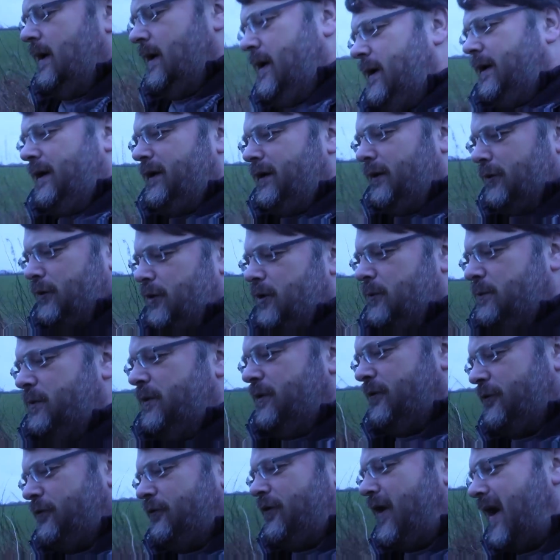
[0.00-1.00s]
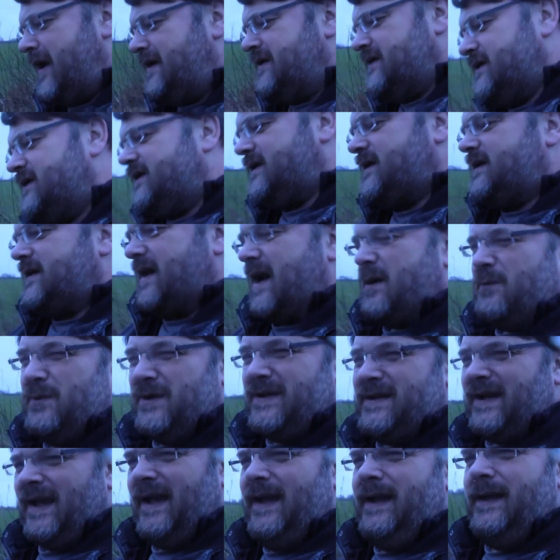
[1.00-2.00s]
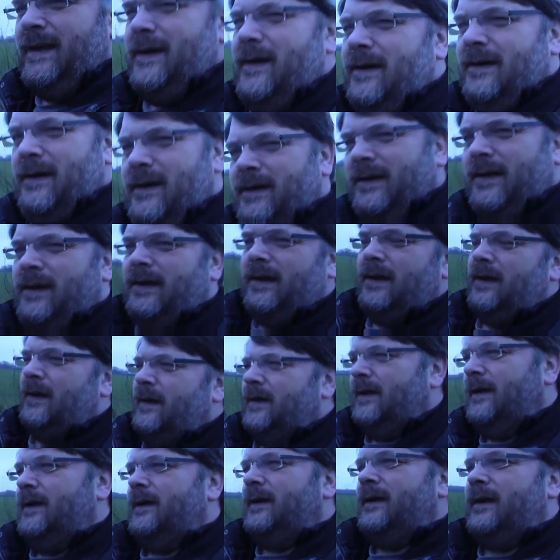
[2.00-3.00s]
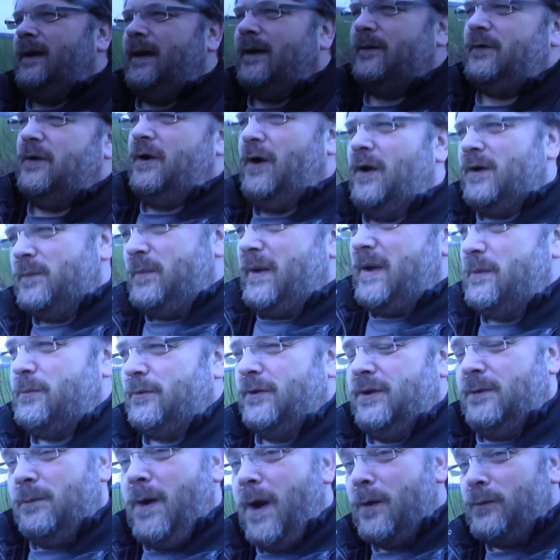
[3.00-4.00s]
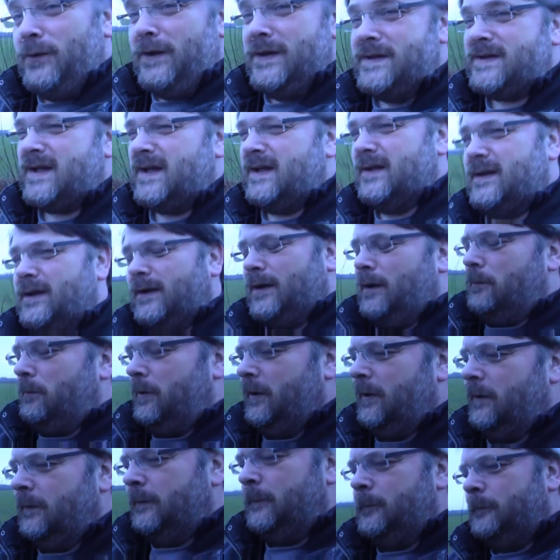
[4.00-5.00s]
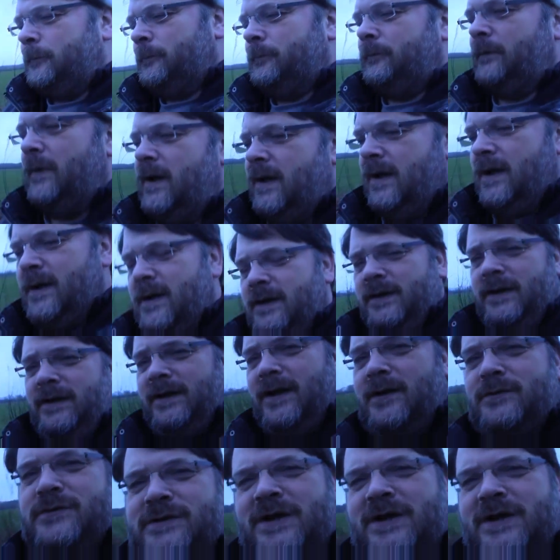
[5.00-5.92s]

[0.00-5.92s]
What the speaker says: in a group of friends, shall we say, you know, the kind of people you only see at the club, you don't